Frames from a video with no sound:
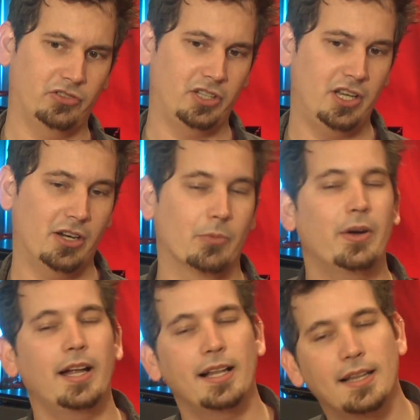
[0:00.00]
secure.
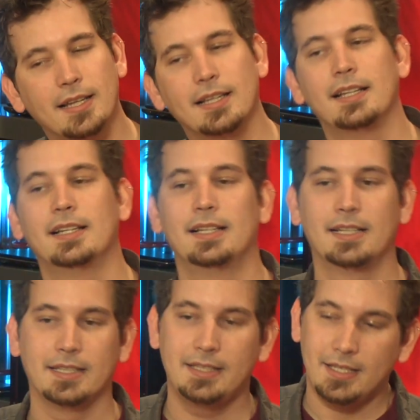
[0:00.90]
Well,
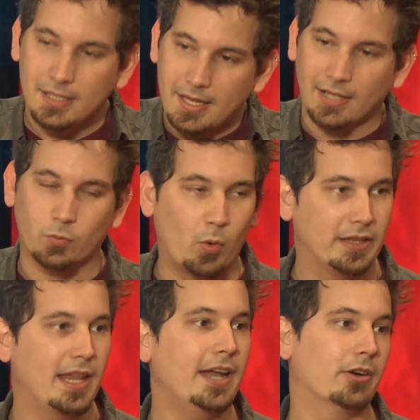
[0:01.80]
y that's
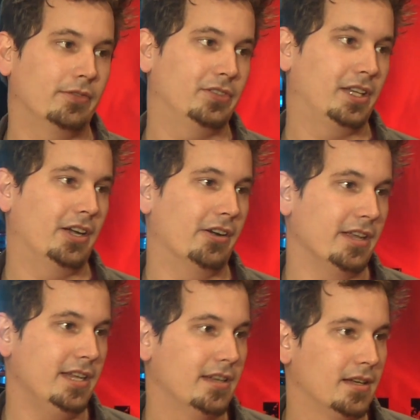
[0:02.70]
one layer of
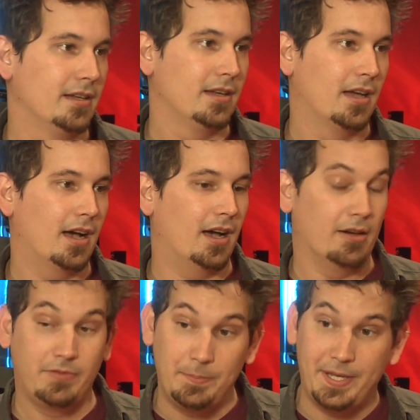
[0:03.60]
security. Yeah. Uh,
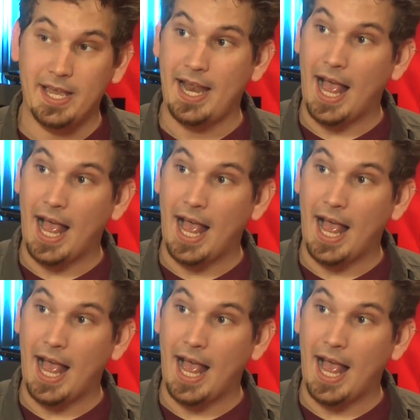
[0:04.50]
a V P N